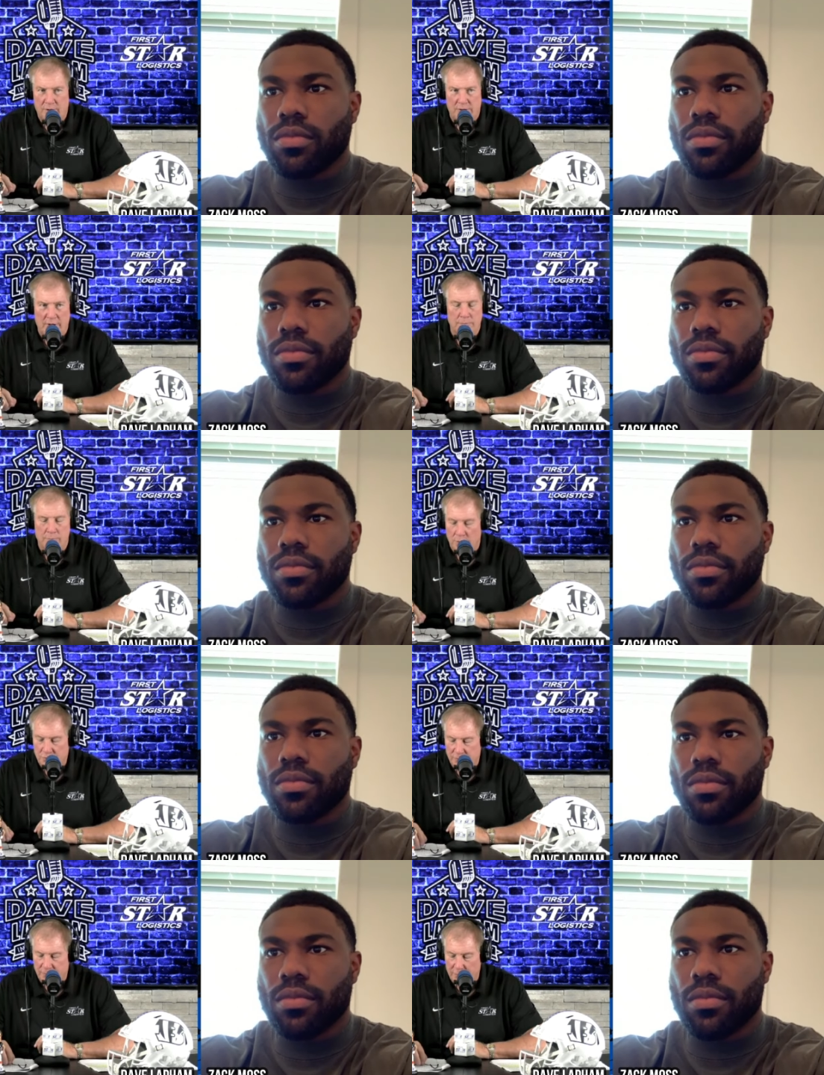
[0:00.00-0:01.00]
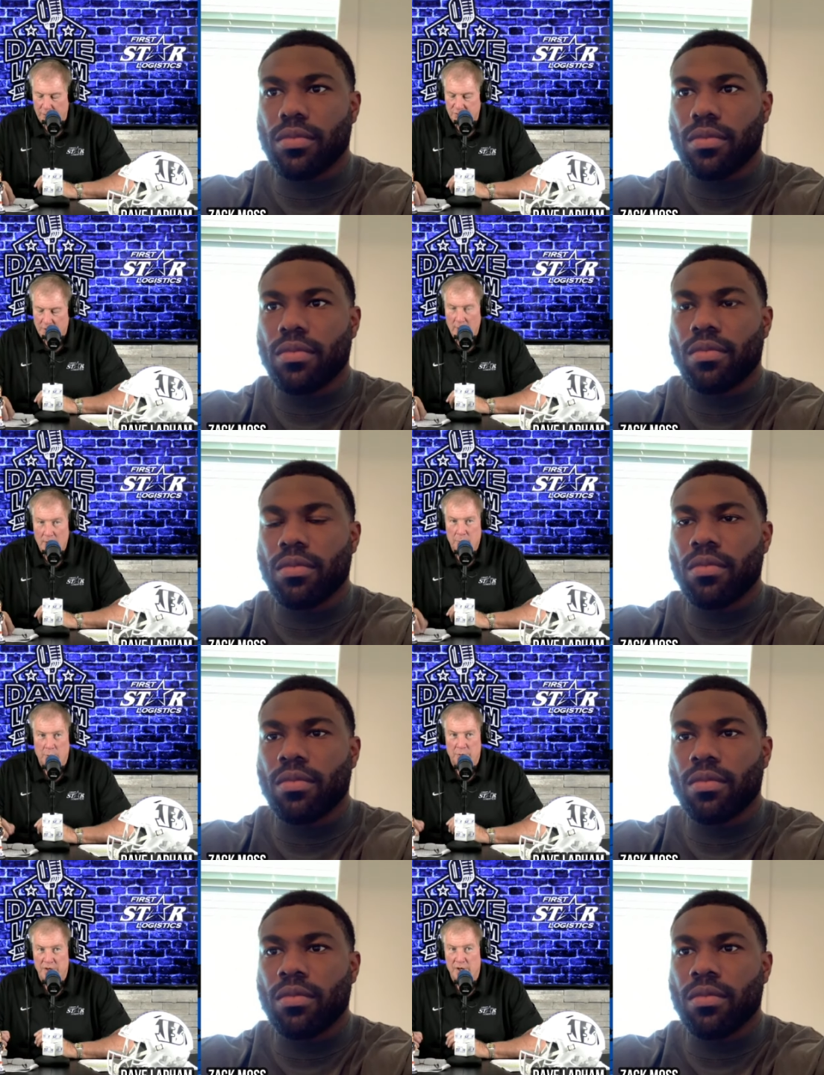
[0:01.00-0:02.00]
Speaker 1: the utmost and fullest. But when
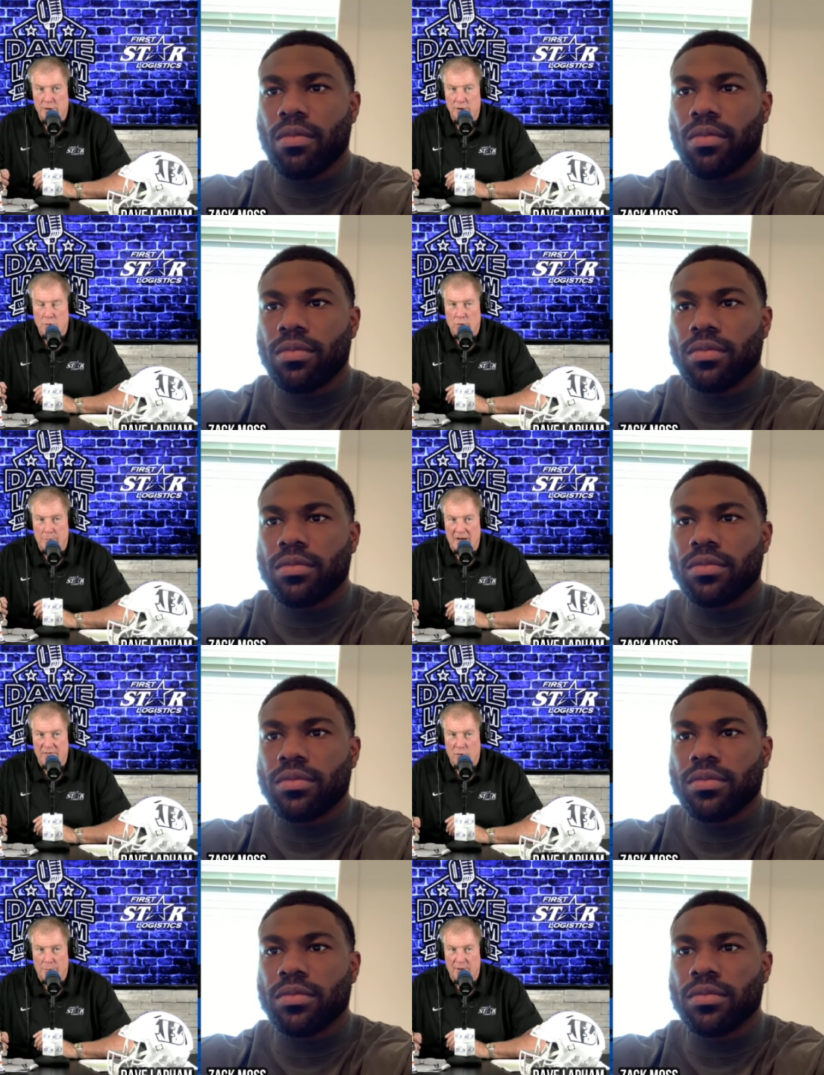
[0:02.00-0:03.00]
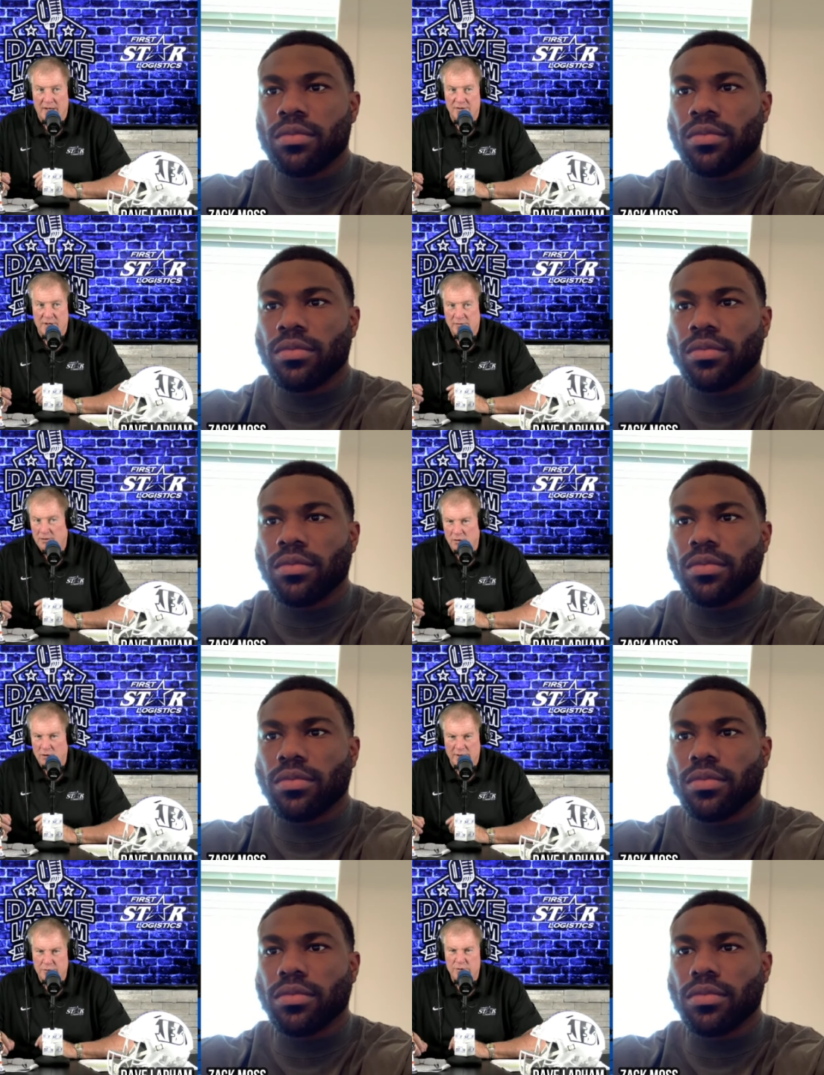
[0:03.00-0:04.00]
you hear your quarterback verbalize that, a little
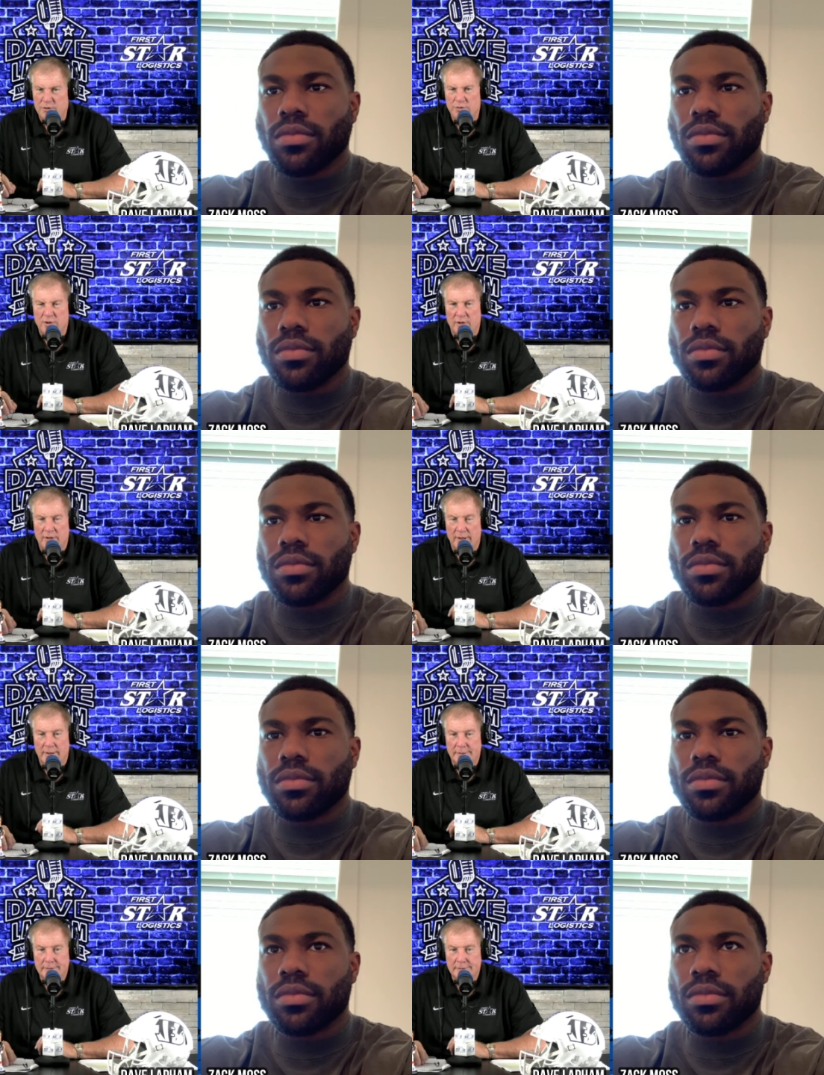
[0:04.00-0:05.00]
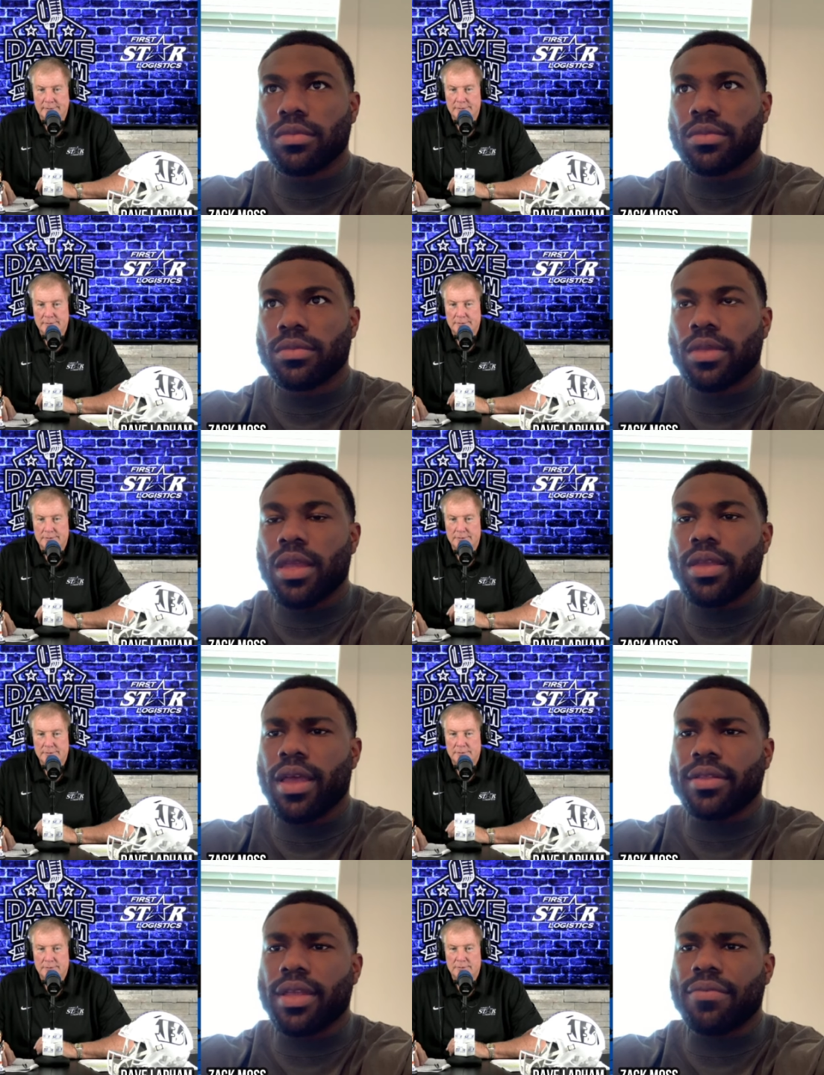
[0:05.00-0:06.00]
extra juice, do you think?
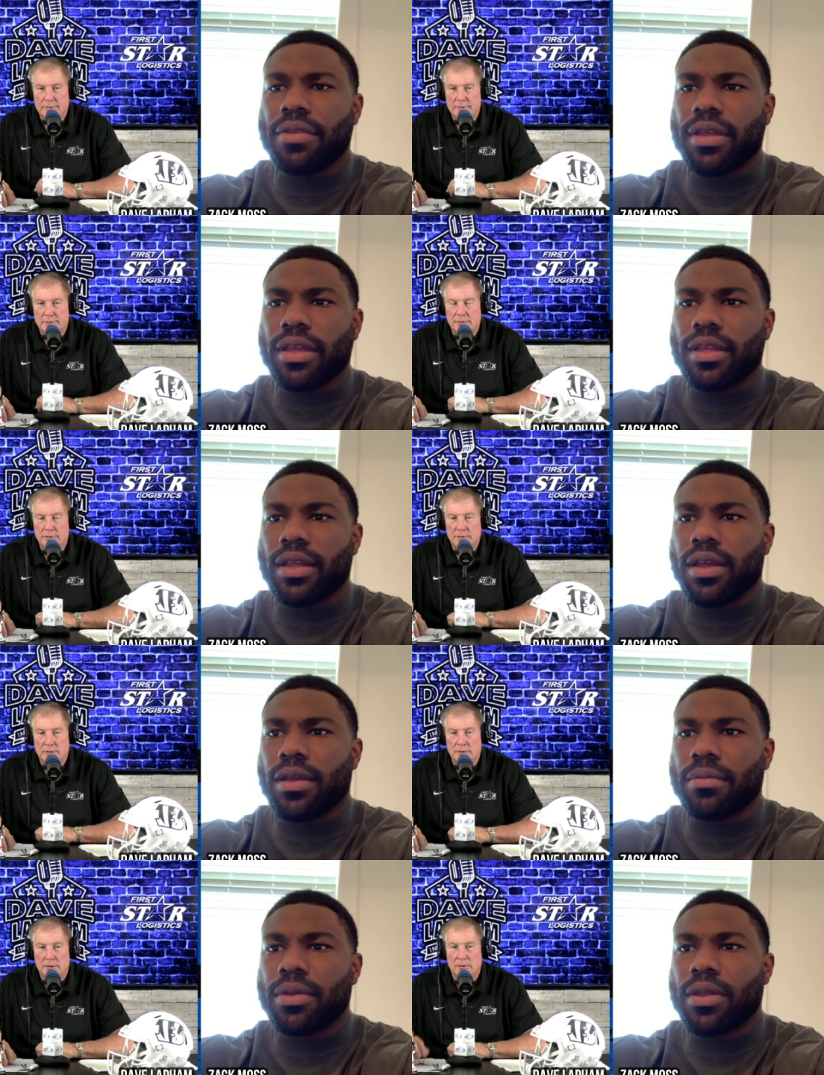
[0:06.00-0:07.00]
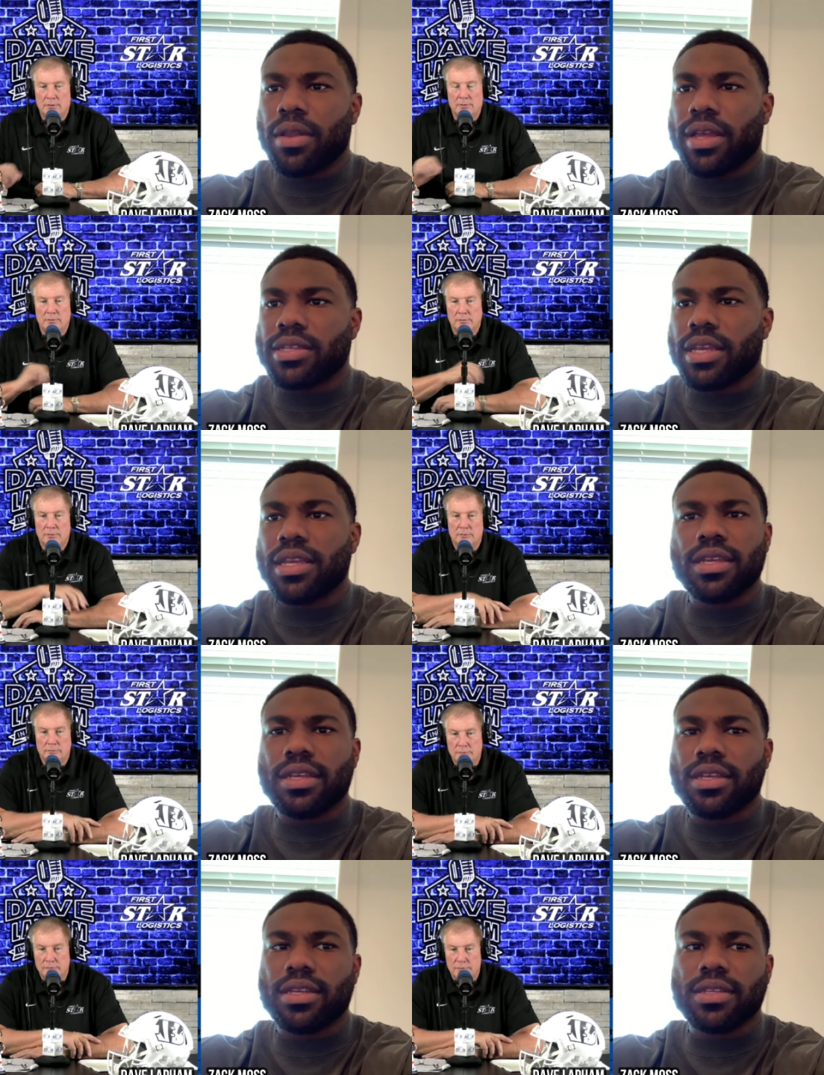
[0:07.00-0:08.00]
Speaker 2: Yeah, definitely. Um, you know, like I said,
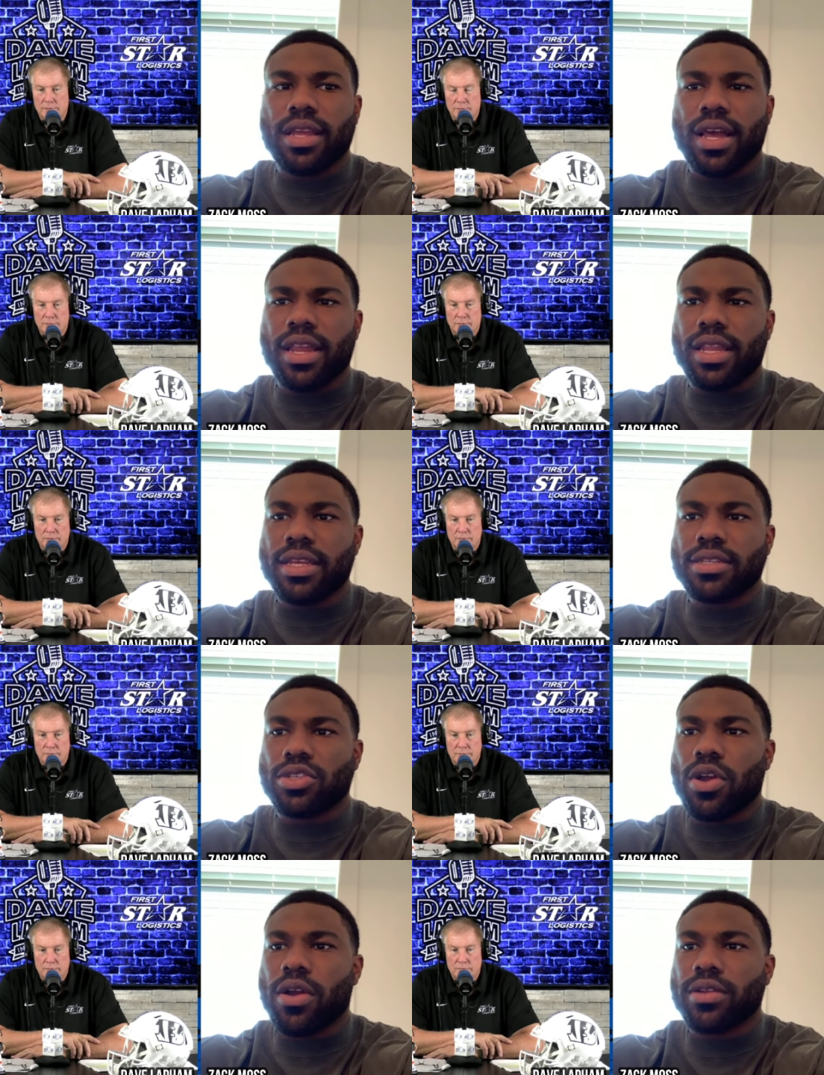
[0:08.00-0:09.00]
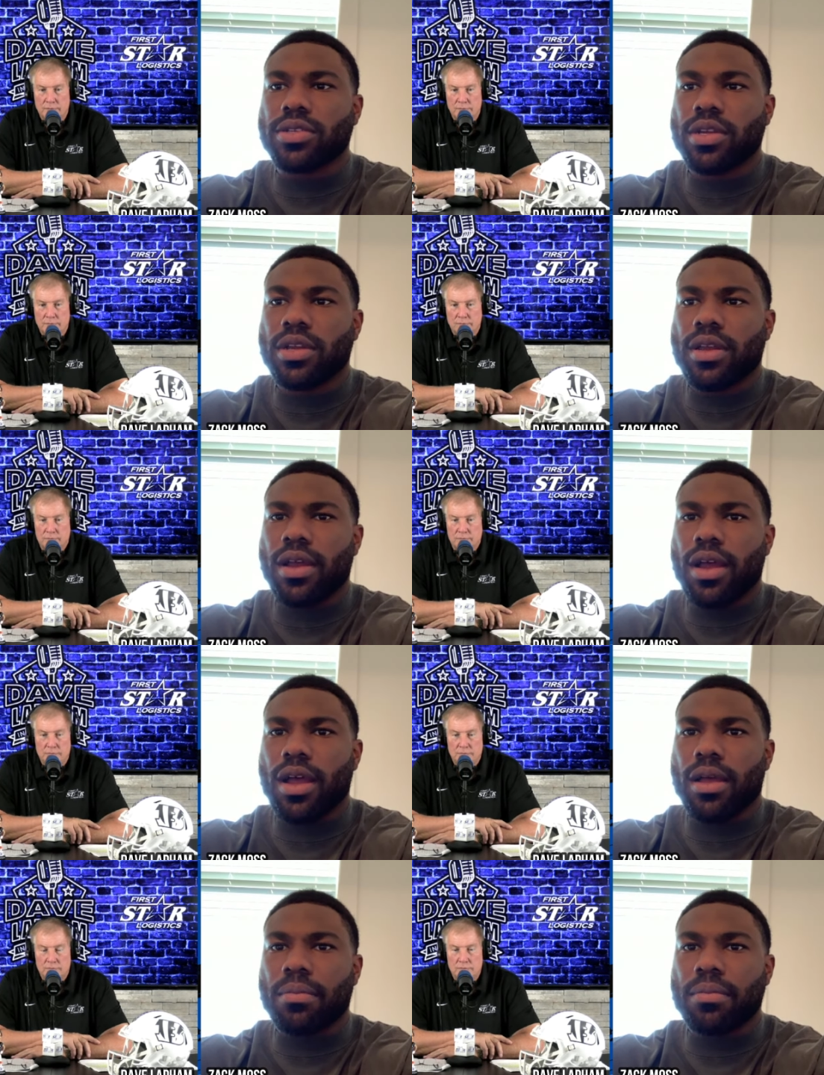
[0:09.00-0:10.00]
he, he's the guy that leads the charge.
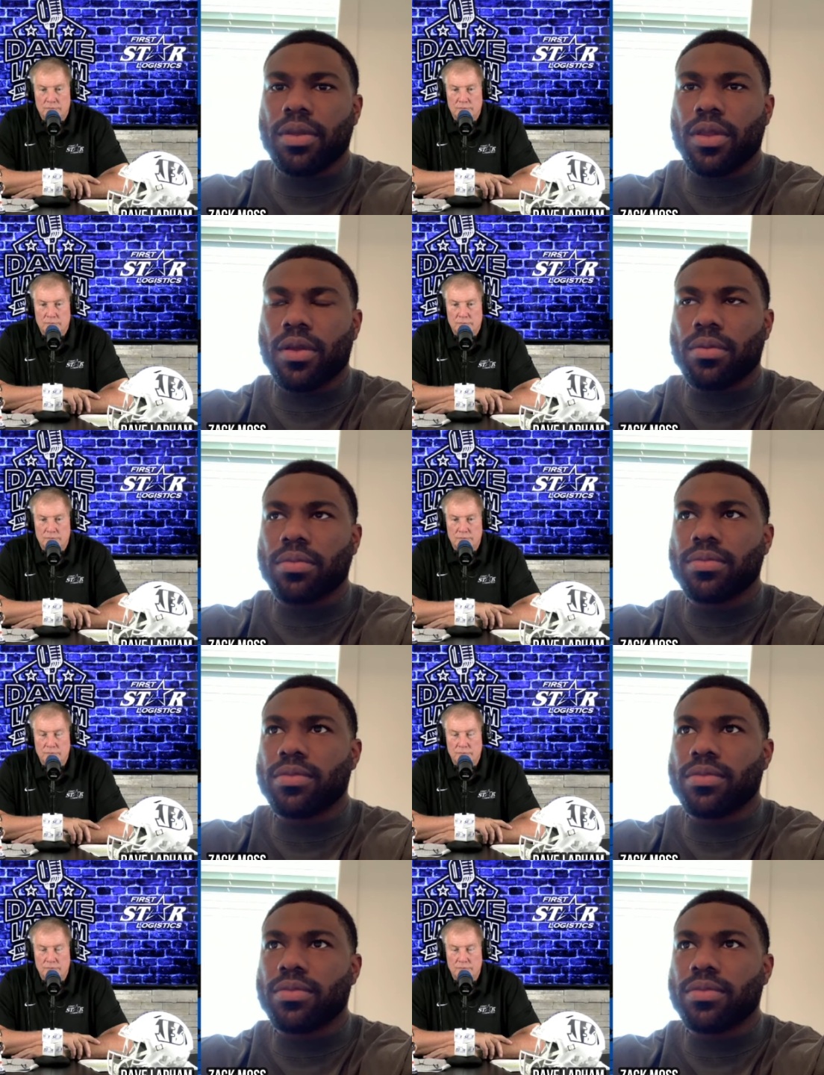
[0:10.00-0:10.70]
Um, you know,